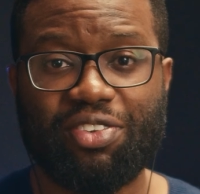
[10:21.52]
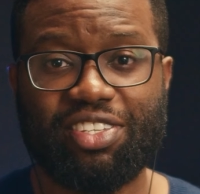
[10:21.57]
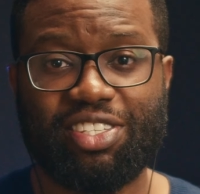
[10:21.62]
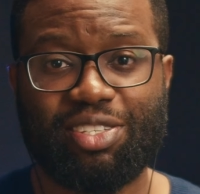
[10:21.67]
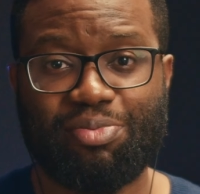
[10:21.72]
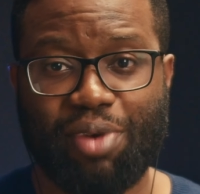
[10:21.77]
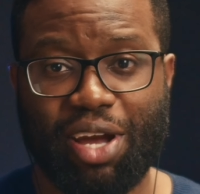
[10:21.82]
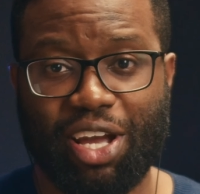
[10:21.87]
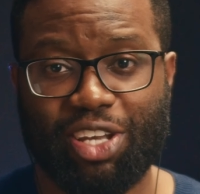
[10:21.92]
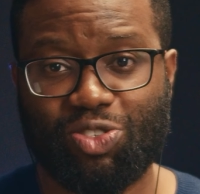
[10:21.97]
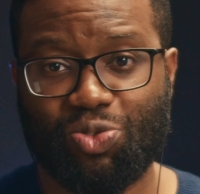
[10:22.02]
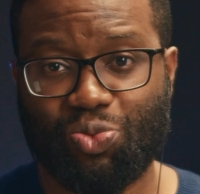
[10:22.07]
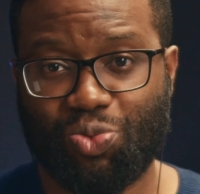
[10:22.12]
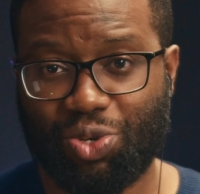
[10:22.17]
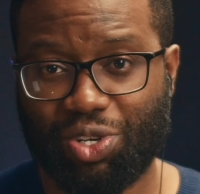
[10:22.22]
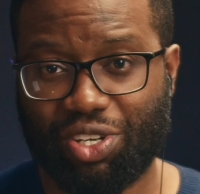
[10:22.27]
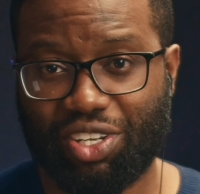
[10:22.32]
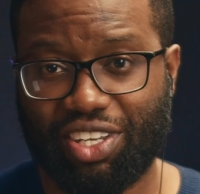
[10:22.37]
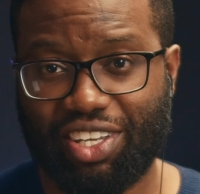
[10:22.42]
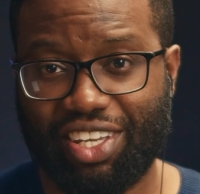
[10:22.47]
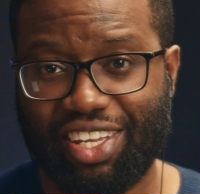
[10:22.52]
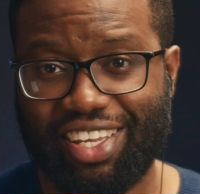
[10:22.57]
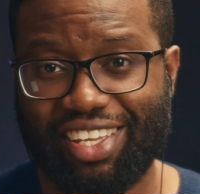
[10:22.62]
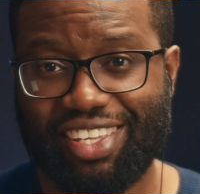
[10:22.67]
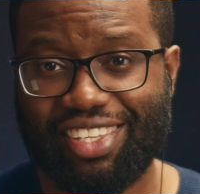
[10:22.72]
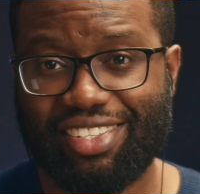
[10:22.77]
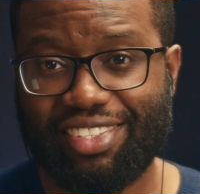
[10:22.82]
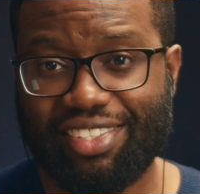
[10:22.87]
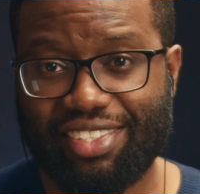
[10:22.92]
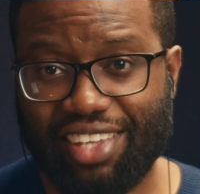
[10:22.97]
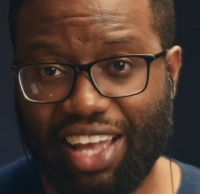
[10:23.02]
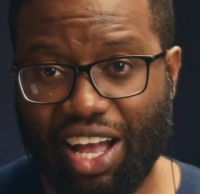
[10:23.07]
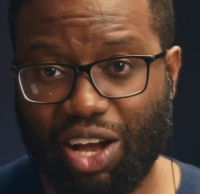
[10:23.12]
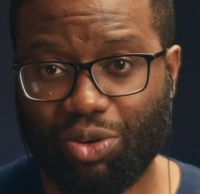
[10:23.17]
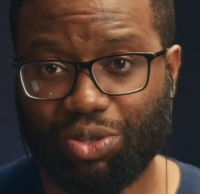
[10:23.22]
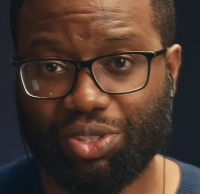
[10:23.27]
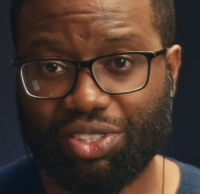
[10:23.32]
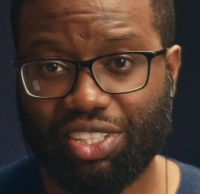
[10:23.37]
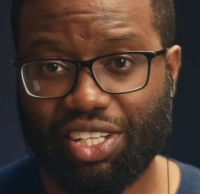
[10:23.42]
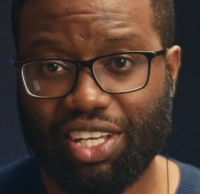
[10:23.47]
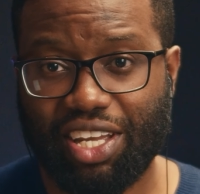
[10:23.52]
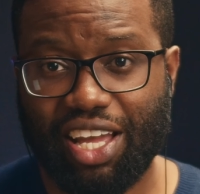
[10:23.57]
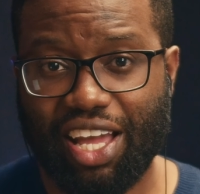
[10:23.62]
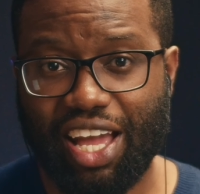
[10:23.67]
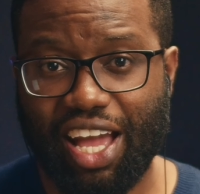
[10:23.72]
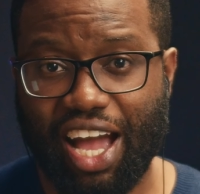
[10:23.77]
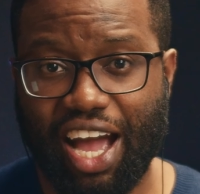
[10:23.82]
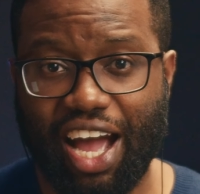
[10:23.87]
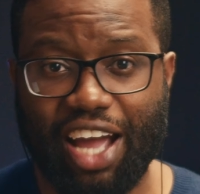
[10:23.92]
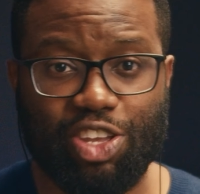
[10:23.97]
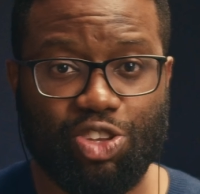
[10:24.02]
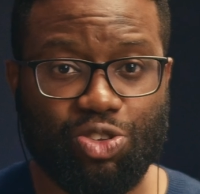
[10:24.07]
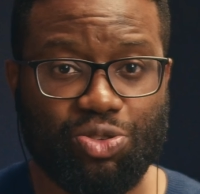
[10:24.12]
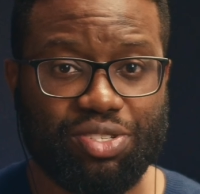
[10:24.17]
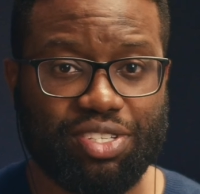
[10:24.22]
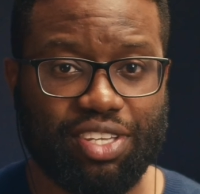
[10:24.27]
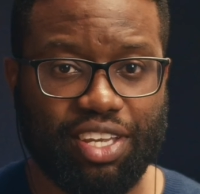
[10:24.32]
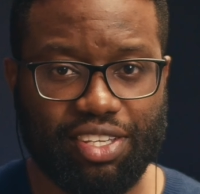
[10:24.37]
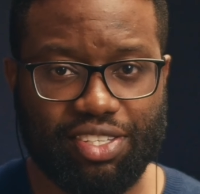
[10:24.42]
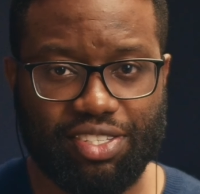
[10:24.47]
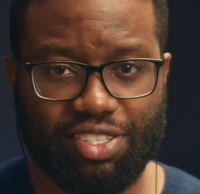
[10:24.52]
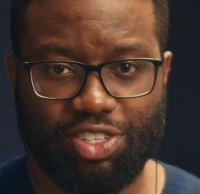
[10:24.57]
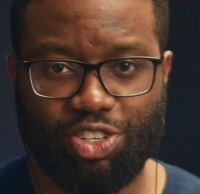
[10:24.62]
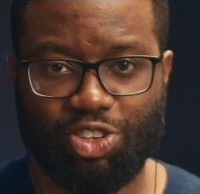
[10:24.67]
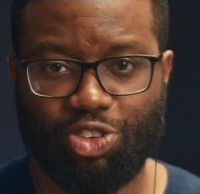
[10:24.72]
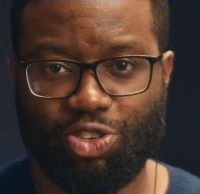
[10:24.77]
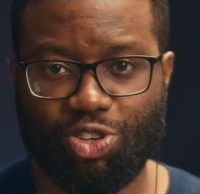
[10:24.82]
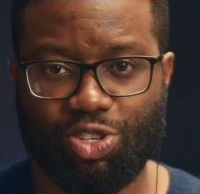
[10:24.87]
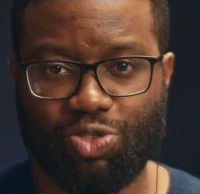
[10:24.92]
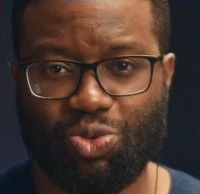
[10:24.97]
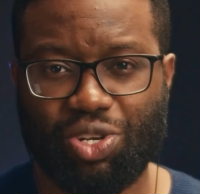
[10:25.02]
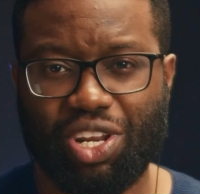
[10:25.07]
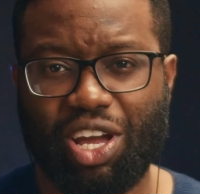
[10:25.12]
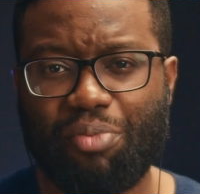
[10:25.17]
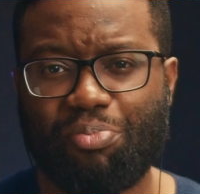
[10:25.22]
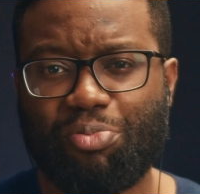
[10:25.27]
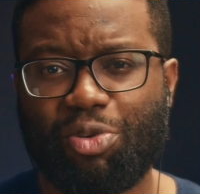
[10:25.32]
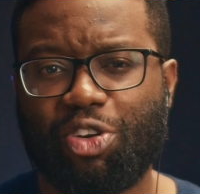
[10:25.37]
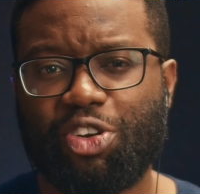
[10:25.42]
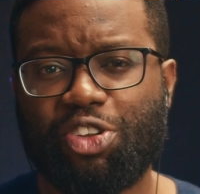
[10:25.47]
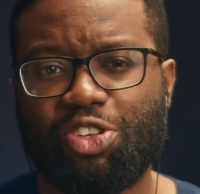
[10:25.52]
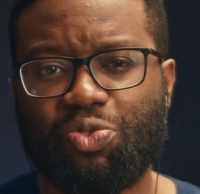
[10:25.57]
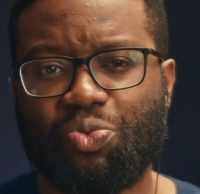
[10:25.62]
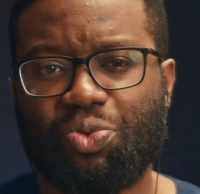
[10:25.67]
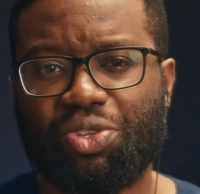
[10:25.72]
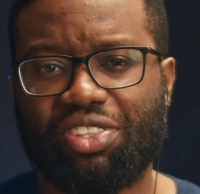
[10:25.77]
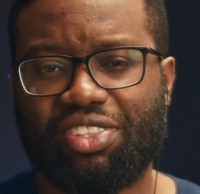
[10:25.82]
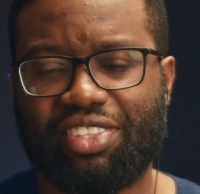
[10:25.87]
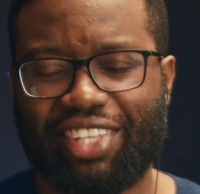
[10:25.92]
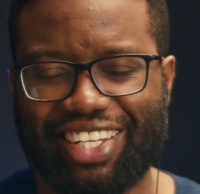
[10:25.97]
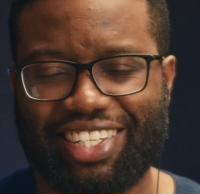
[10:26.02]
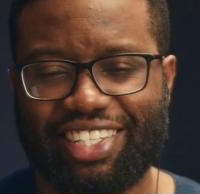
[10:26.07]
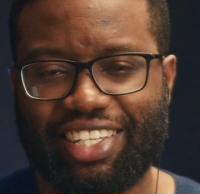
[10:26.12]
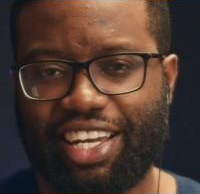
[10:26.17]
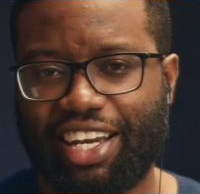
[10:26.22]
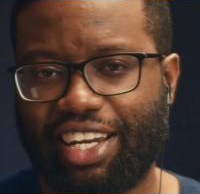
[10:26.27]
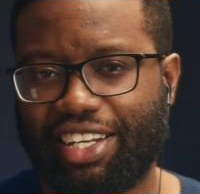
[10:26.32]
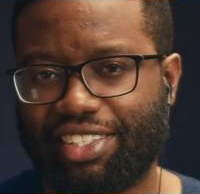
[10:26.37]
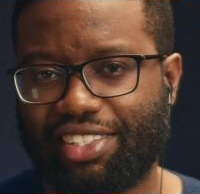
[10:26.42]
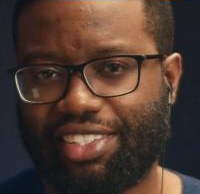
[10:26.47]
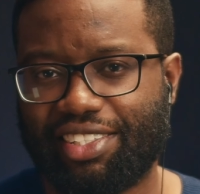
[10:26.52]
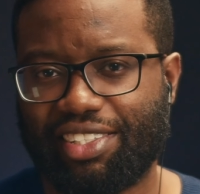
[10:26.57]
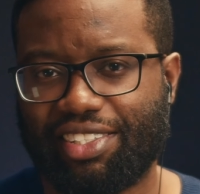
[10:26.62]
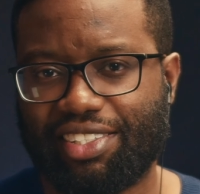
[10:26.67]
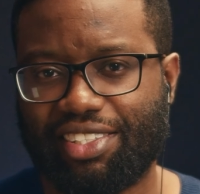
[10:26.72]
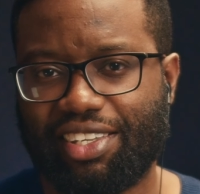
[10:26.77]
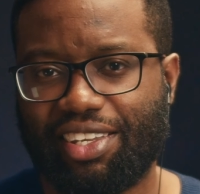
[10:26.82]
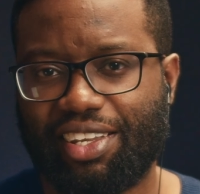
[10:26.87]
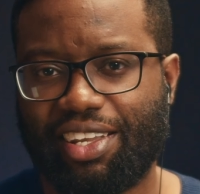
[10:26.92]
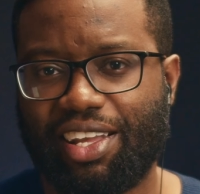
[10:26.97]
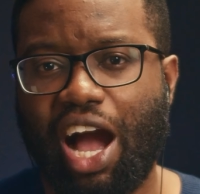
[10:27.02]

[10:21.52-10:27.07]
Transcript: these mics work, sound, and use case scenarios without boring you with technicalities.